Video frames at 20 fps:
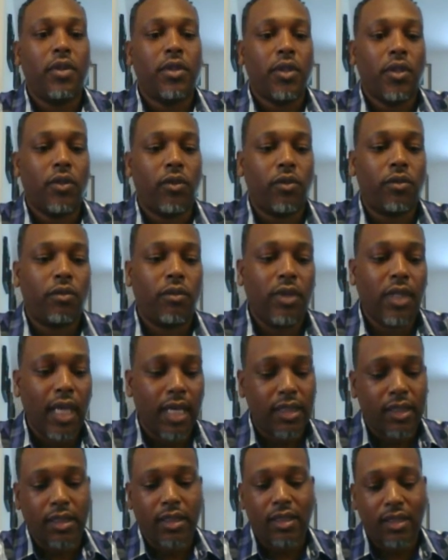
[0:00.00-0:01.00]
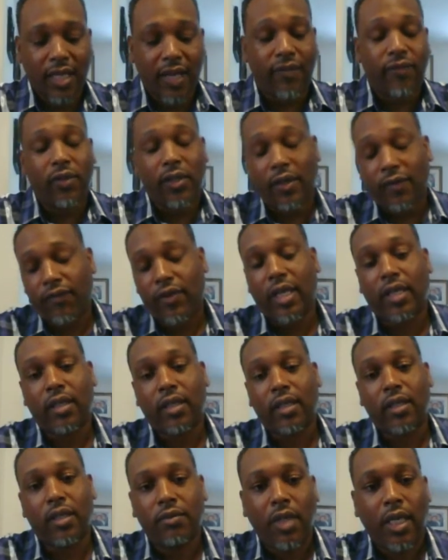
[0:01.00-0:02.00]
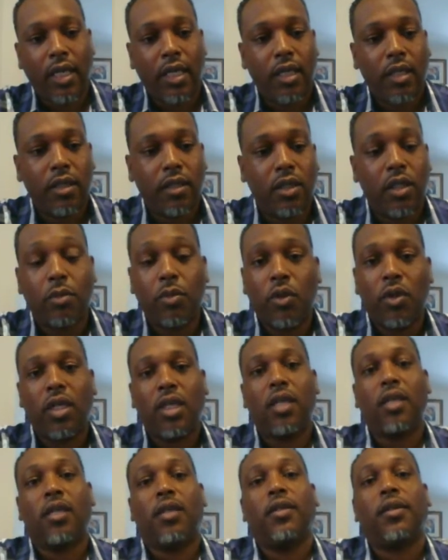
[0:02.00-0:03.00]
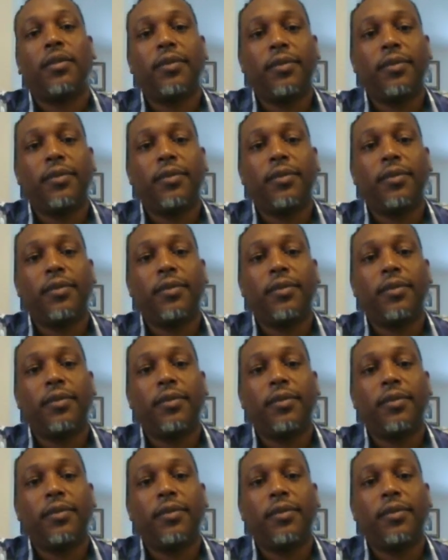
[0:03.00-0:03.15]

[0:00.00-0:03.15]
So yes, it has definitely affected the community.